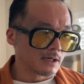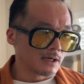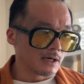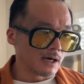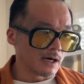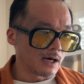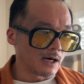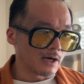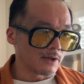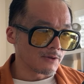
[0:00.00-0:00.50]

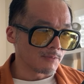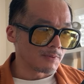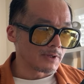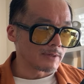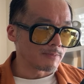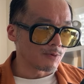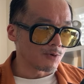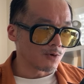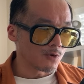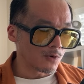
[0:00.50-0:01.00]
the
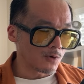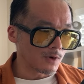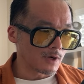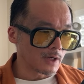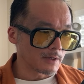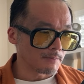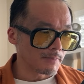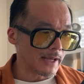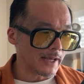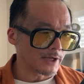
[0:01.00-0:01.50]
people who are
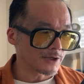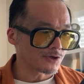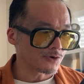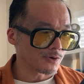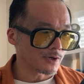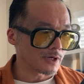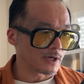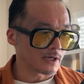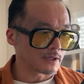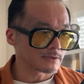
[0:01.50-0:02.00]
on
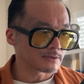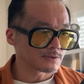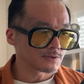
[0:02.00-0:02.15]
Patreon.